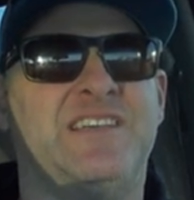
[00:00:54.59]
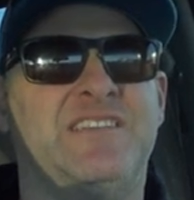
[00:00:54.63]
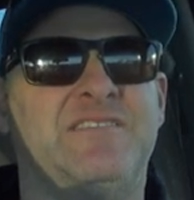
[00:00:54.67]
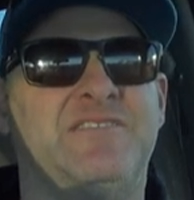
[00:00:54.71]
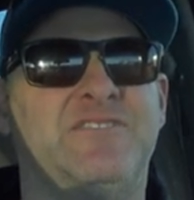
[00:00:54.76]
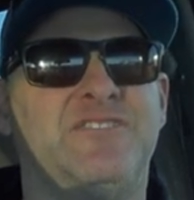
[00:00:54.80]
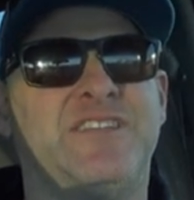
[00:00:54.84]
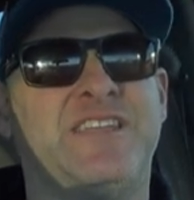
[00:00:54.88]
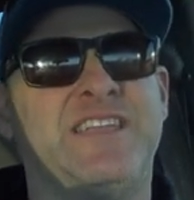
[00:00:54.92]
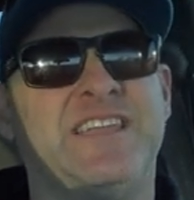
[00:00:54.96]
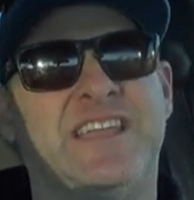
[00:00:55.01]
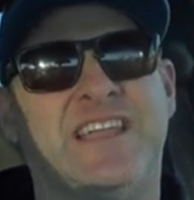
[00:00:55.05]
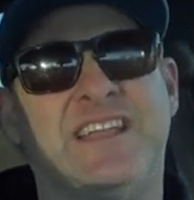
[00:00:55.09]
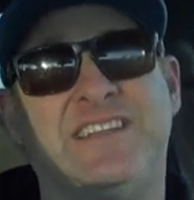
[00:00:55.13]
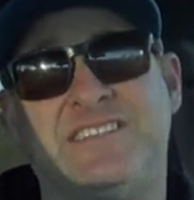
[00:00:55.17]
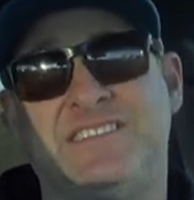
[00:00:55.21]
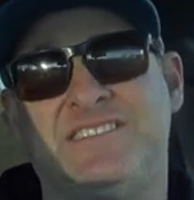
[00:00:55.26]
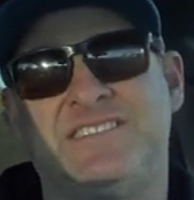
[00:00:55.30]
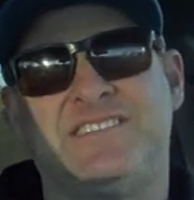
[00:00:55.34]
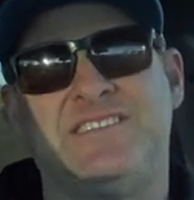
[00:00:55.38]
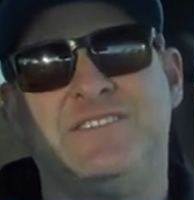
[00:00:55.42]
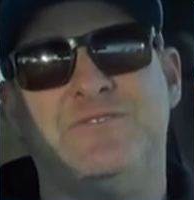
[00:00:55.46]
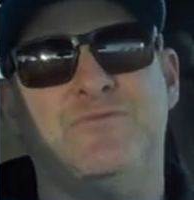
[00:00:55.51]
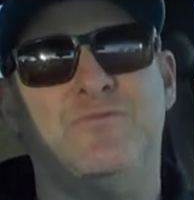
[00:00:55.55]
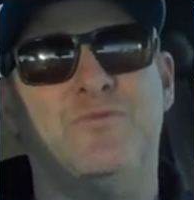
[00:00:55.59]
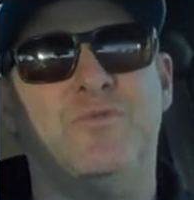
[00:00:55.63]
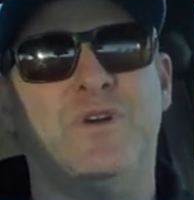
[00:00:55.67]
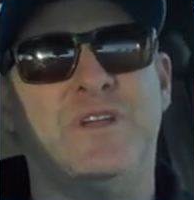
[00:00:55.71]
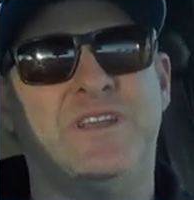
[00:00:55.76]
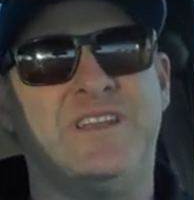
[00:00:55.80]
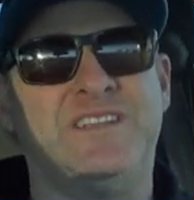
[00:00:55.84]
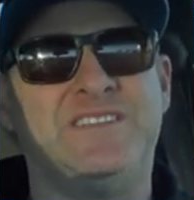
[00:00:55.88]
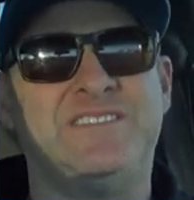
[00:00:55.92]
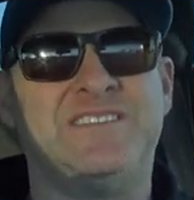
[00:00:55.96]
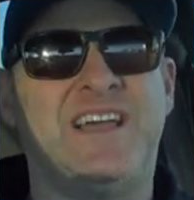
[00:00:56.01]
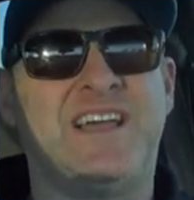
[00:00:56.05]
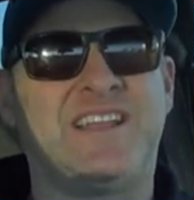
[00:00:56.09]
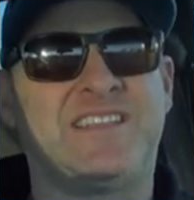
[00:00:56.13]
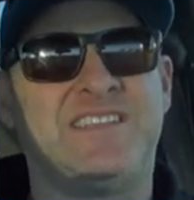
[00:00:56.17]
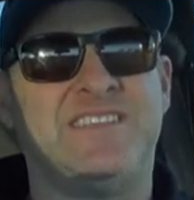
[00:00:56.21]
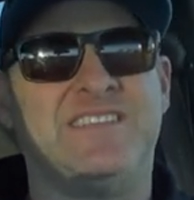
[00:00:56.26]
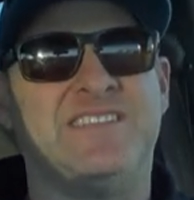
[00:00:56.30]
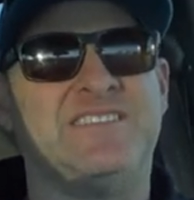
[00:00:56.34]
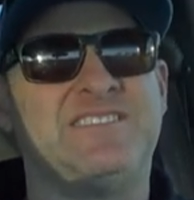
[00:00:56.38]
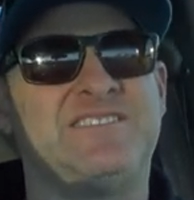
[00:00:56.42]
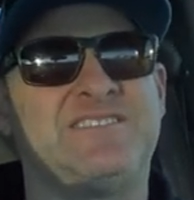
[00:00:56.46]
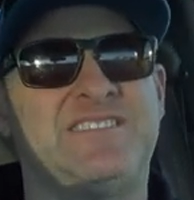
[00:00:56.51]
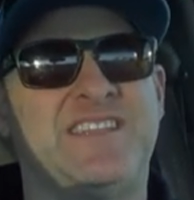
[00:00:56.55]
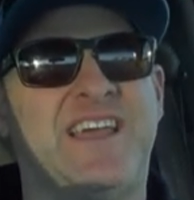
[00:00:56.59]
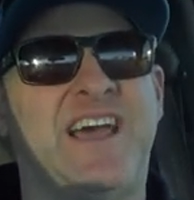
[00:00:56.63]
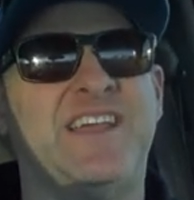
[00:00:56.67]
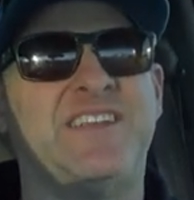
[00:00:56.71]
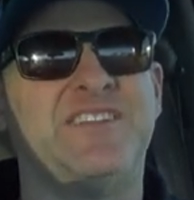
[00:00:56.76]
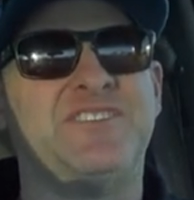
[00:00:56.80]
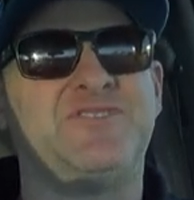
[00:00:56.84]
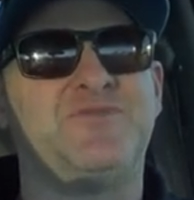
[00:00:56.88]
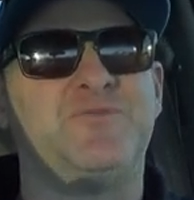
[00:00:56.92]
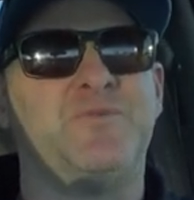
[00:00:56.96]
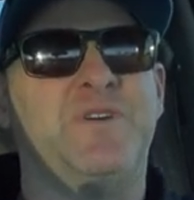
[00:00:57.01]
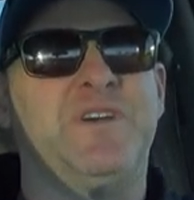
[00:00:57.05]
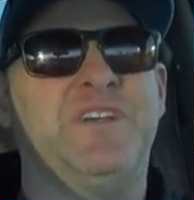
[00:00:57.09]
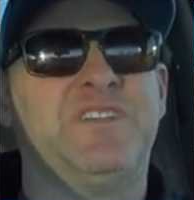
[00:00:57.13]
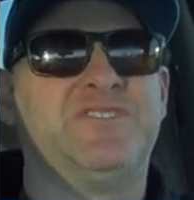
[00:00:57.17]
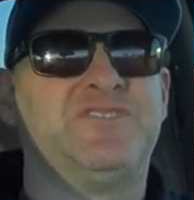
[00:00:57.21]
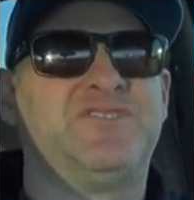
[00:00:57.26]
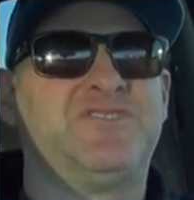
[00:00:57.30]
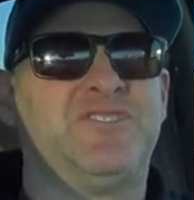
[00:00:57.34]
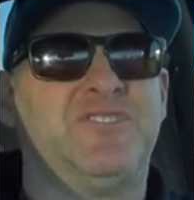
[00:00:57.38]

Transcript: looking at to see what exactly the status was.